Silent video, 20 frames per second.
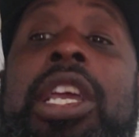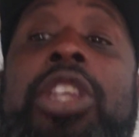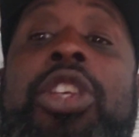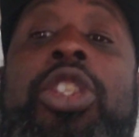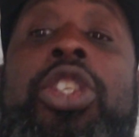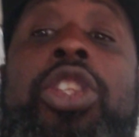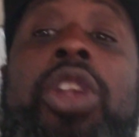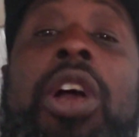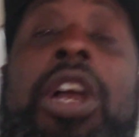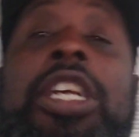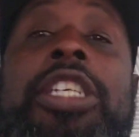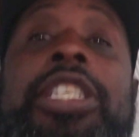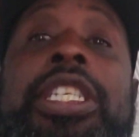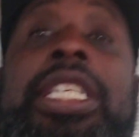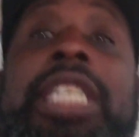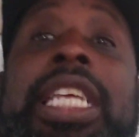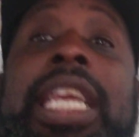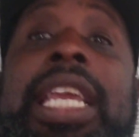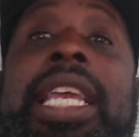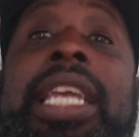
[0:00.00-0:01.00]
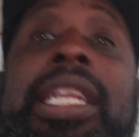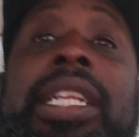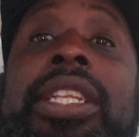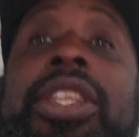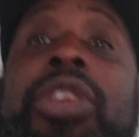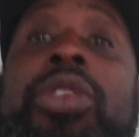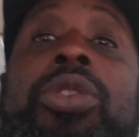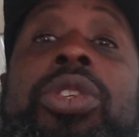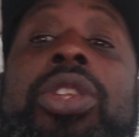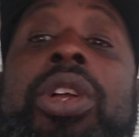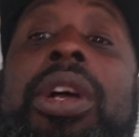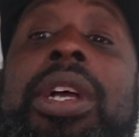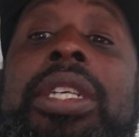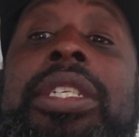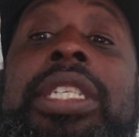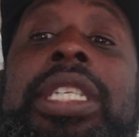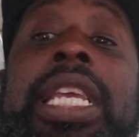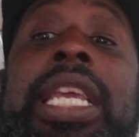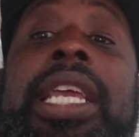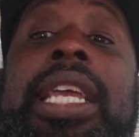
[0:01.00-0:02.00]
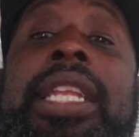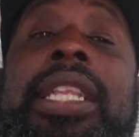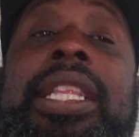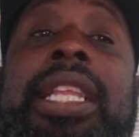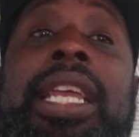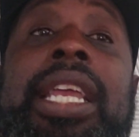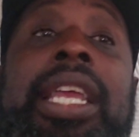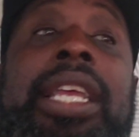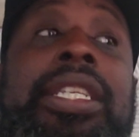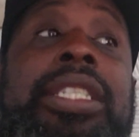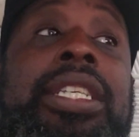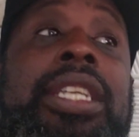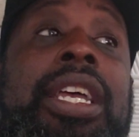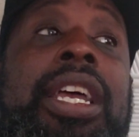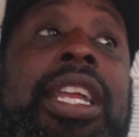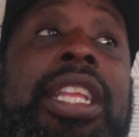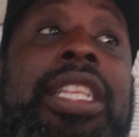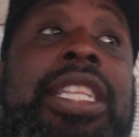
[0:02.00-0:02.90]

you start seeing things